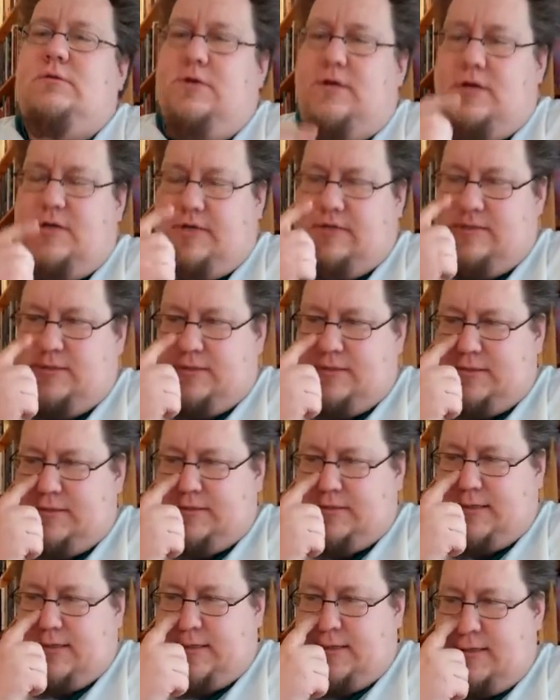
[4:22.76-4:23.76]
Tony doesn't
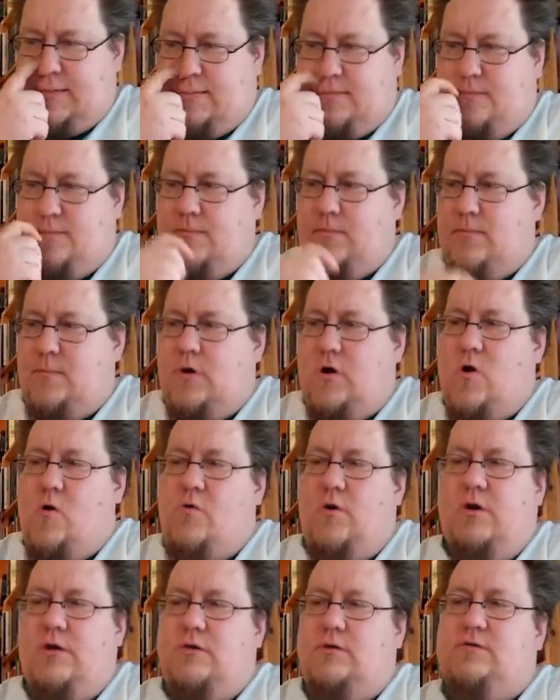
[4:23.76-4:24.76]

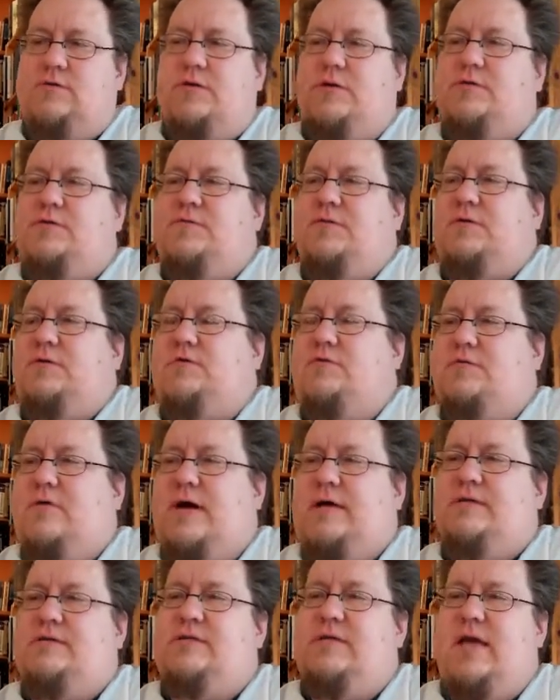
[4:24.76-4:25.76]
only do science fiction and
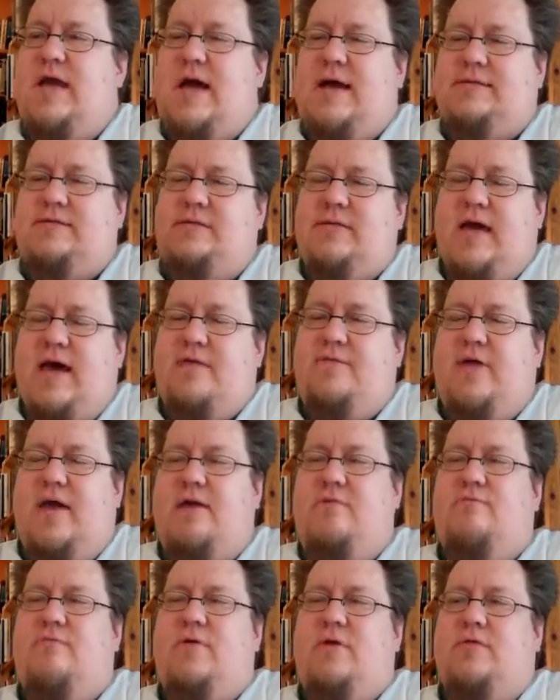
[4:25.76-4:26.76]
fantasy. He has to have
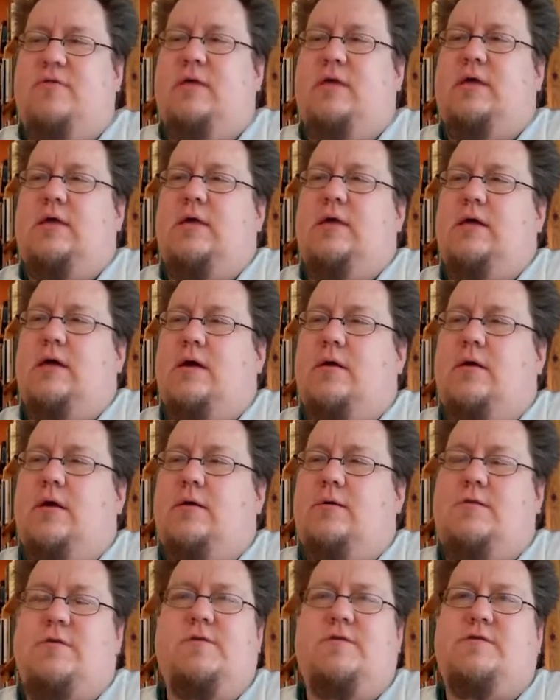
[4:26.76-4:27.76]
everything
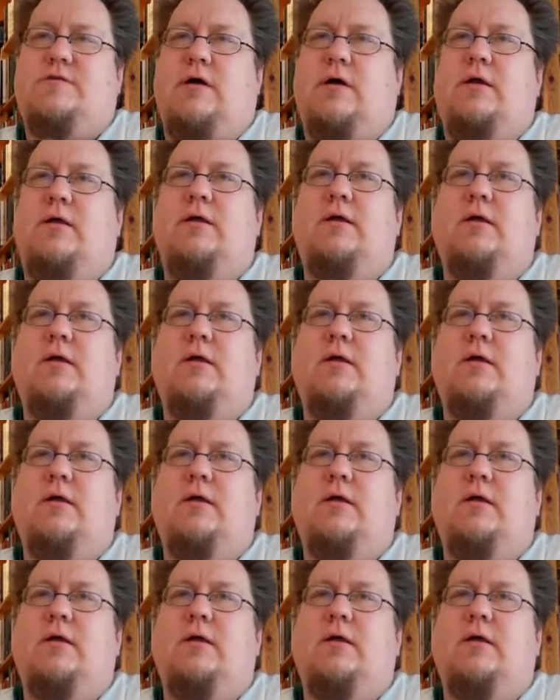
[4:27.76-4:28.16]
under the sun